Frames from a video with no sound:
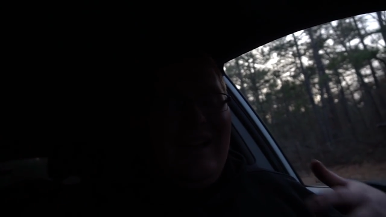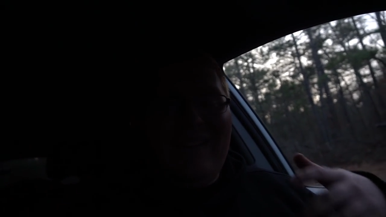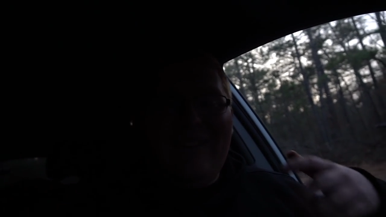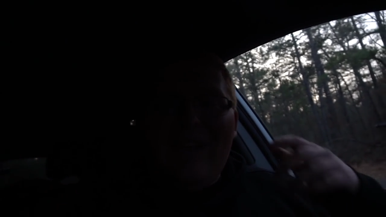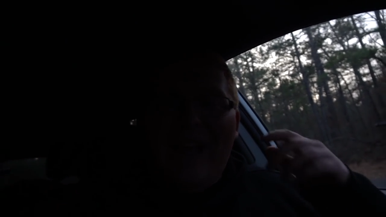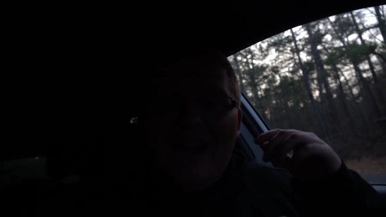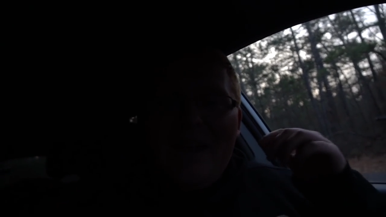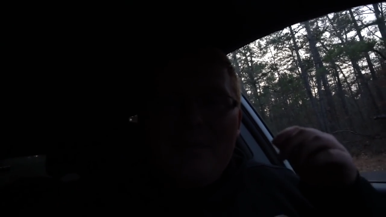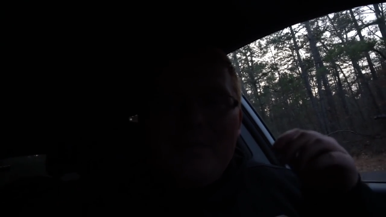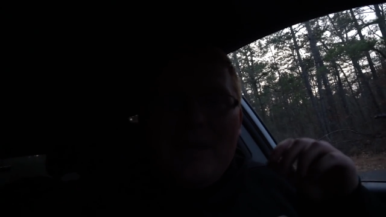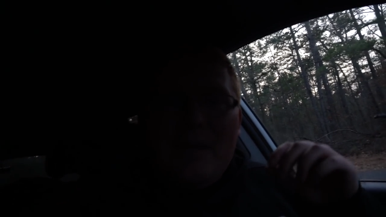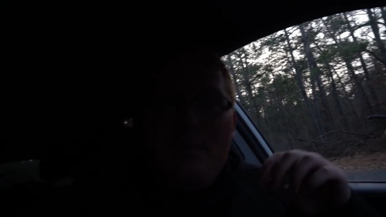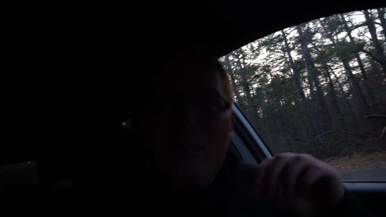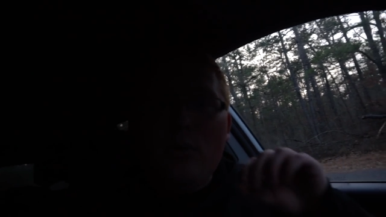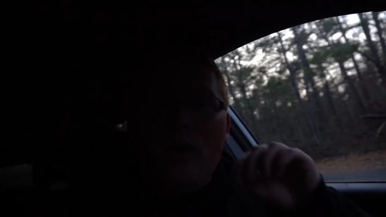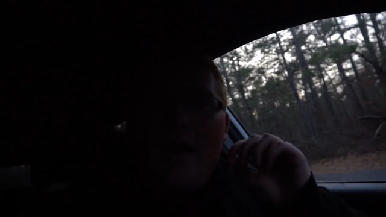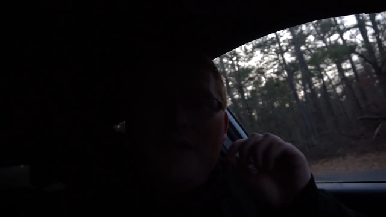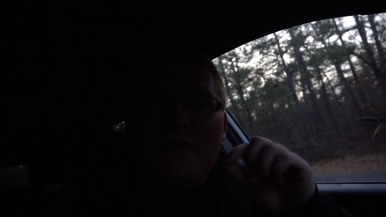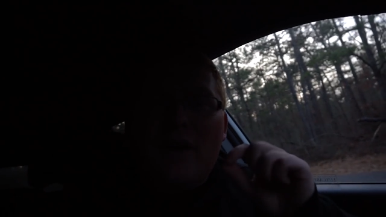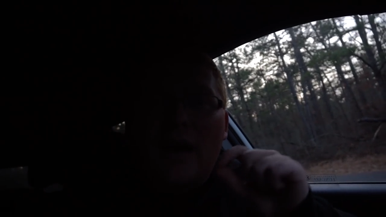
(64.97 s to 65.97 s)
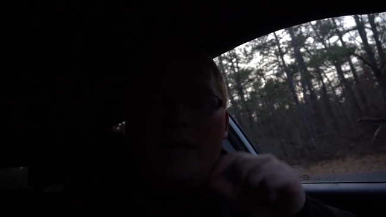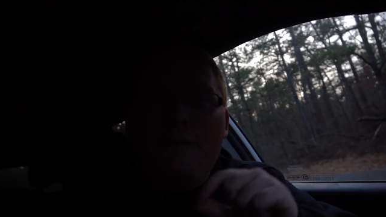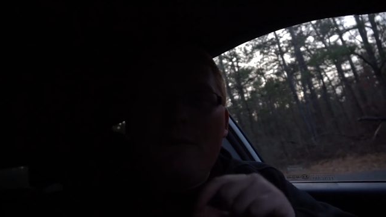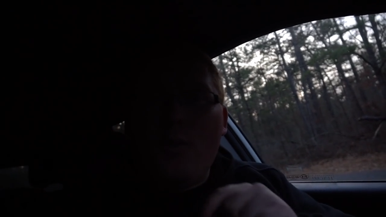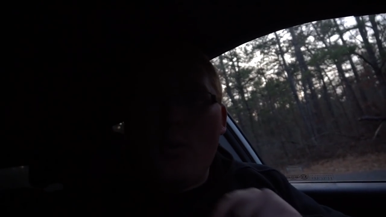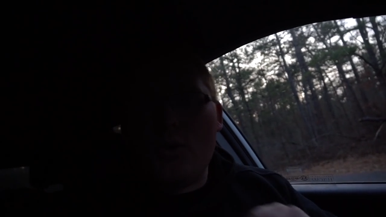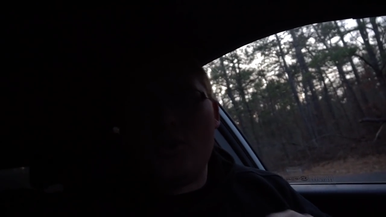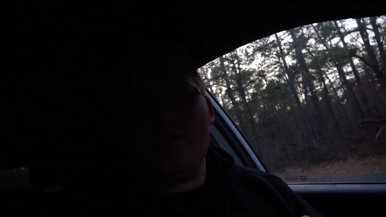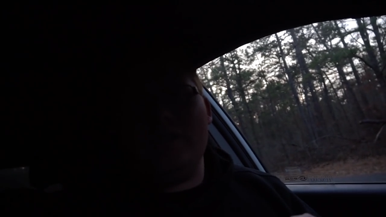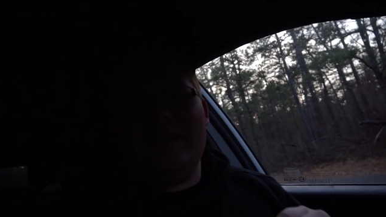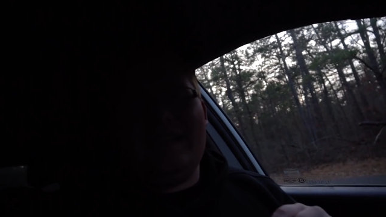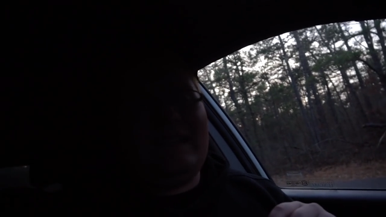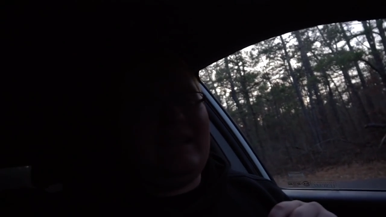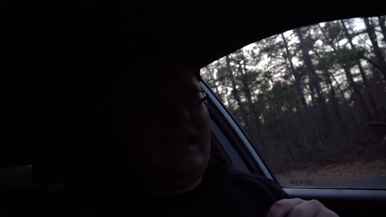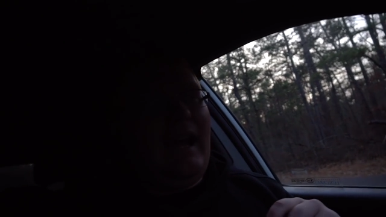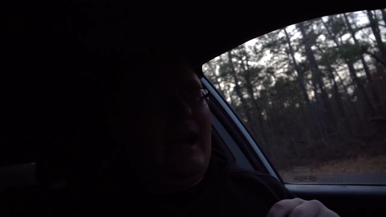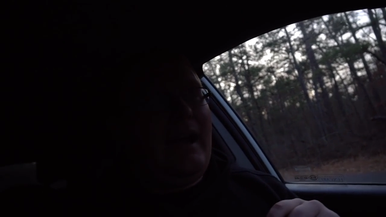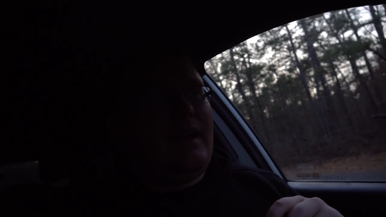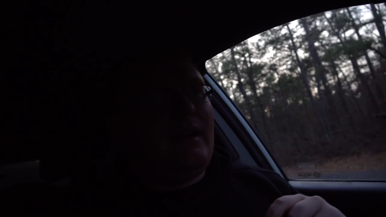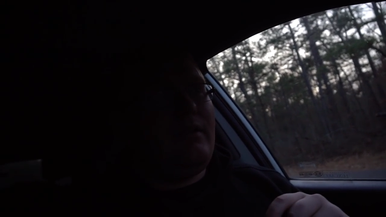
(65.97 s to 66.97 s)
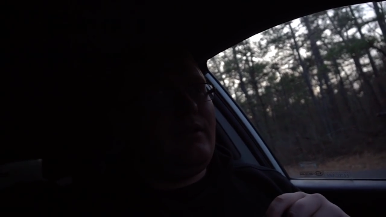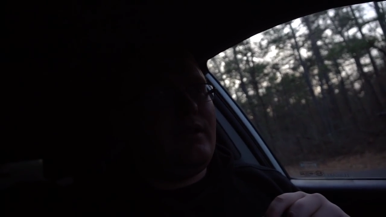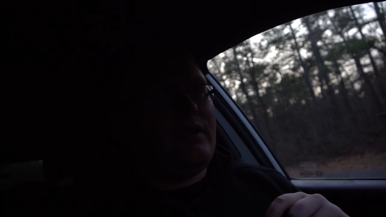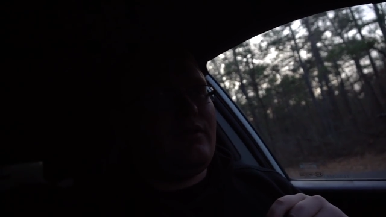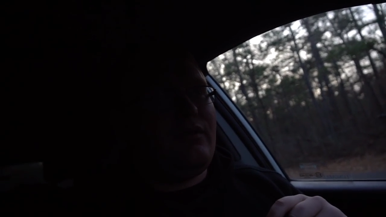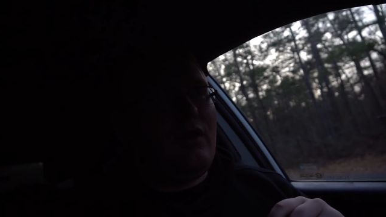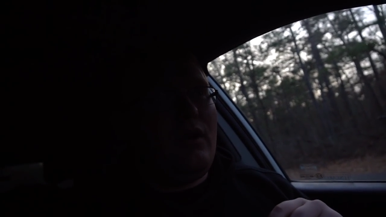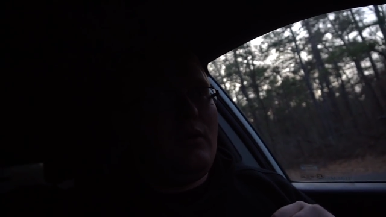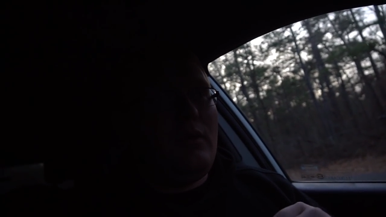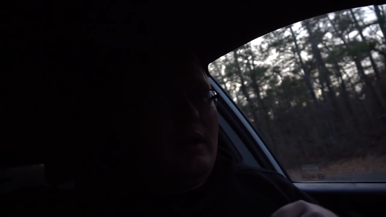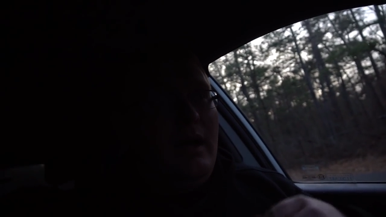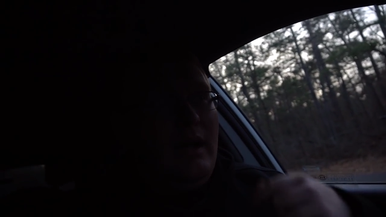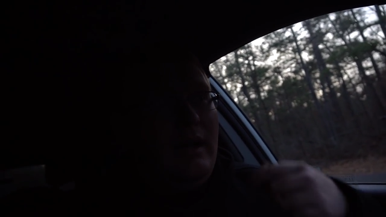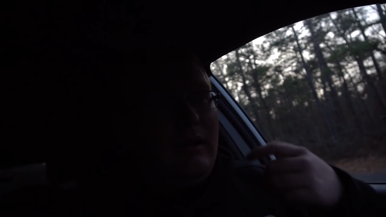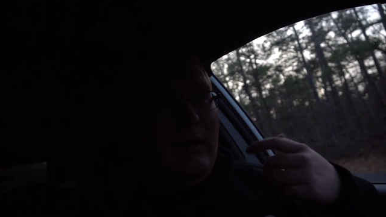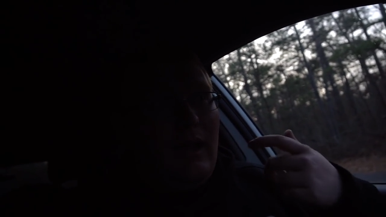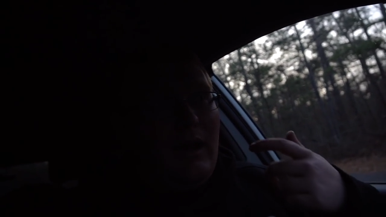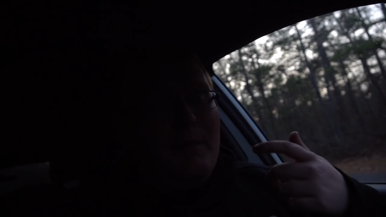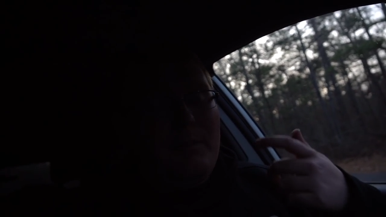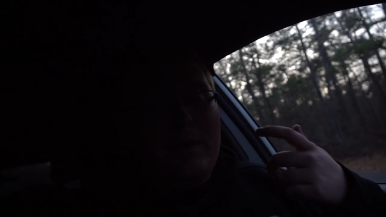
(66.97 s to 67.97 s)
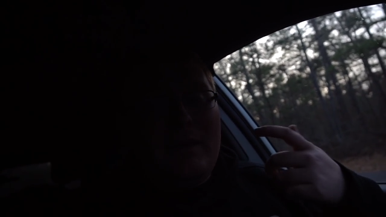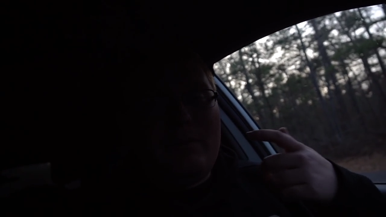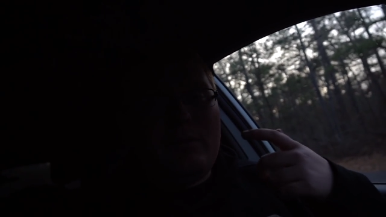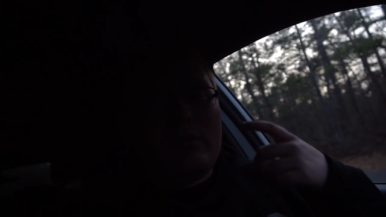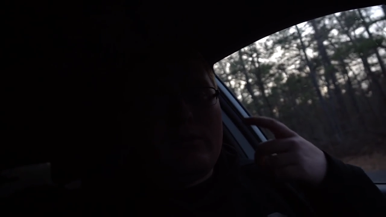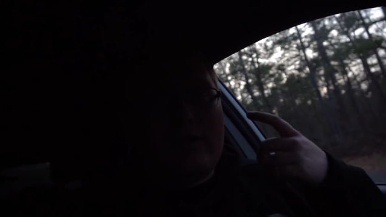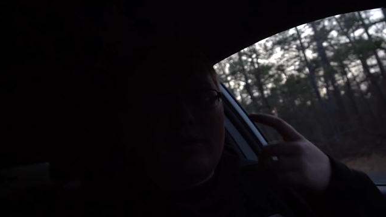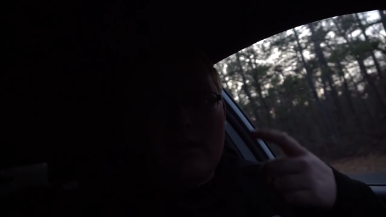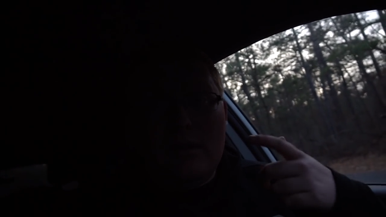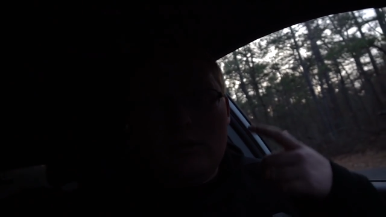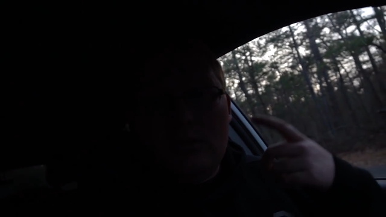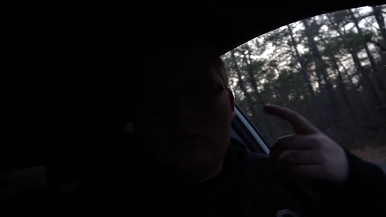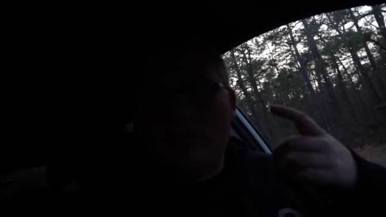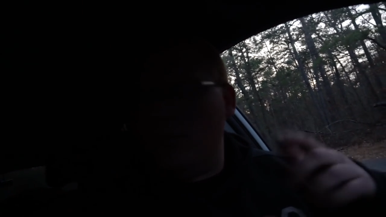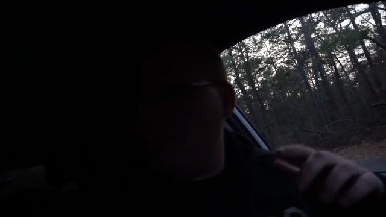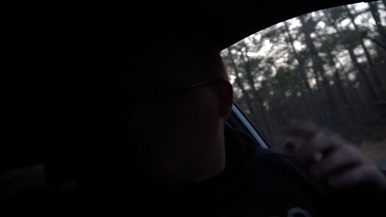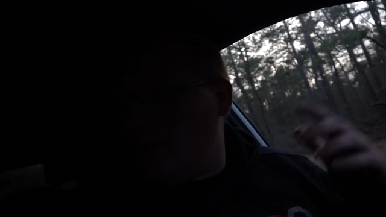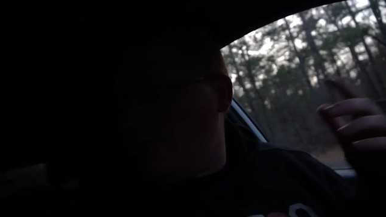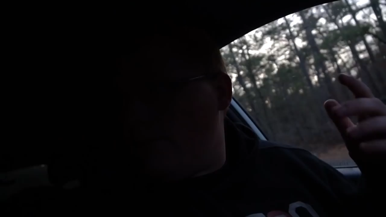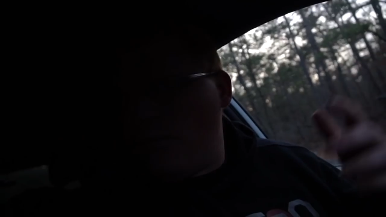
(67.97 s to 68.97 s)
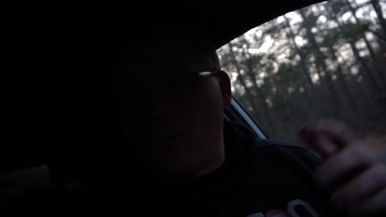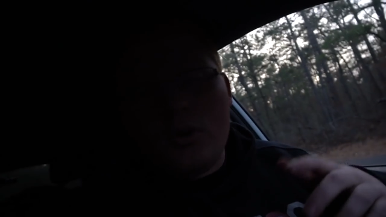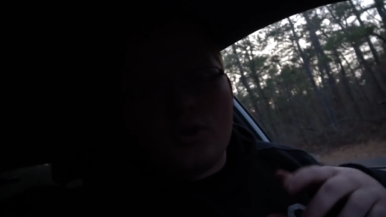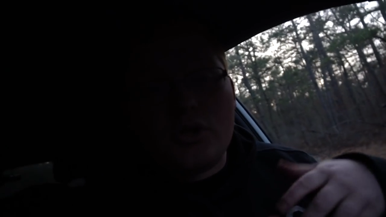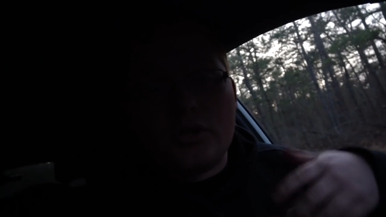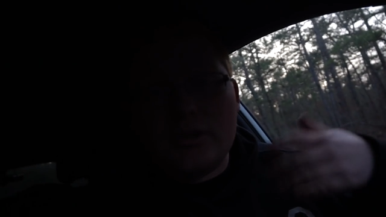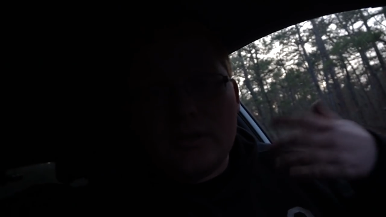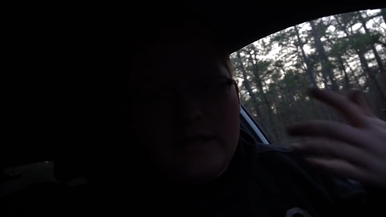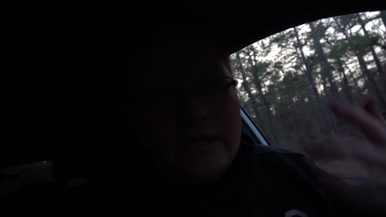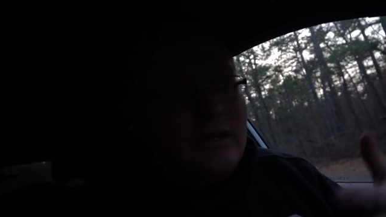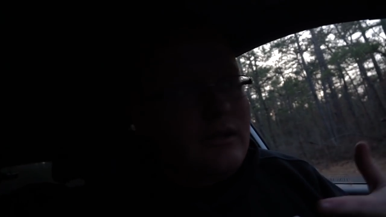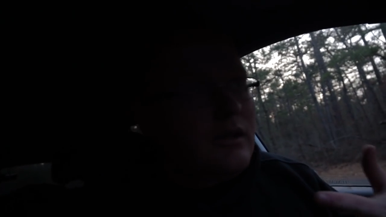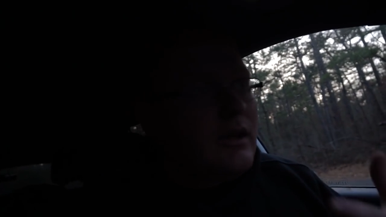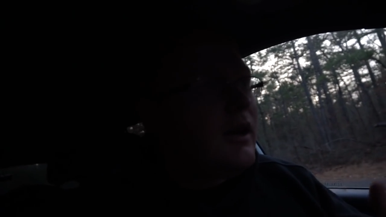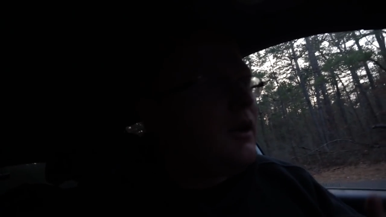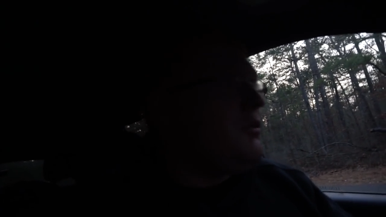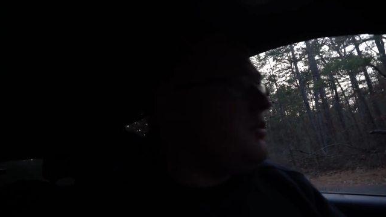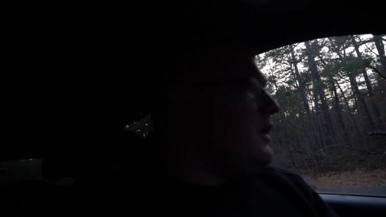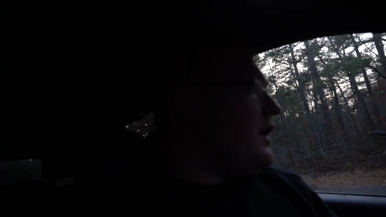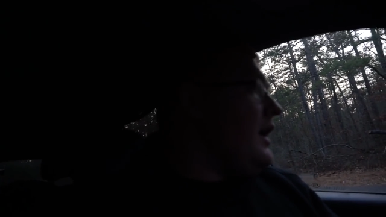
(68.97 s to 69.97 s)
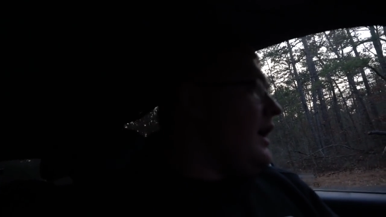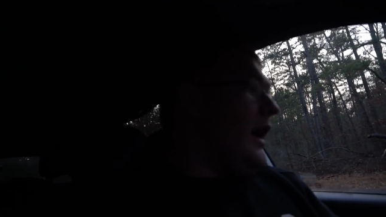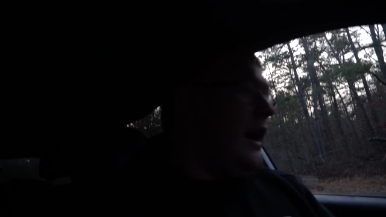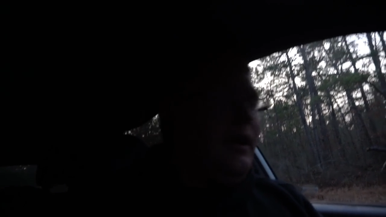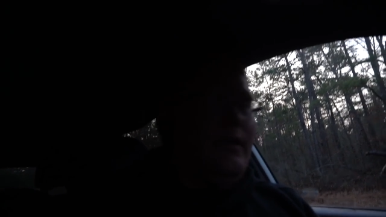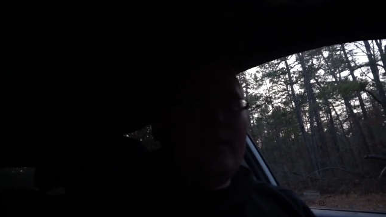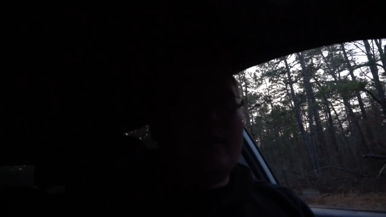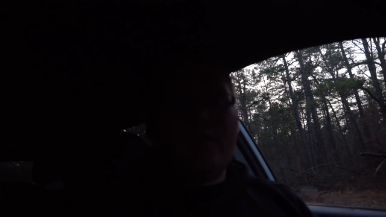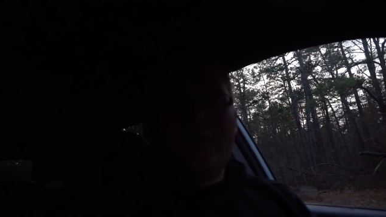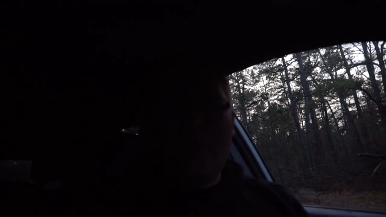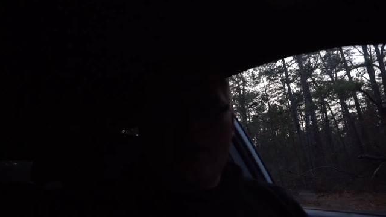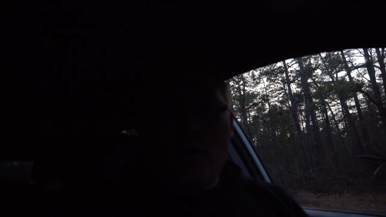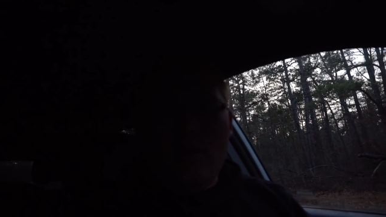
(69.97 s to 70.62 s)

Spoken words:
(no speaker visible)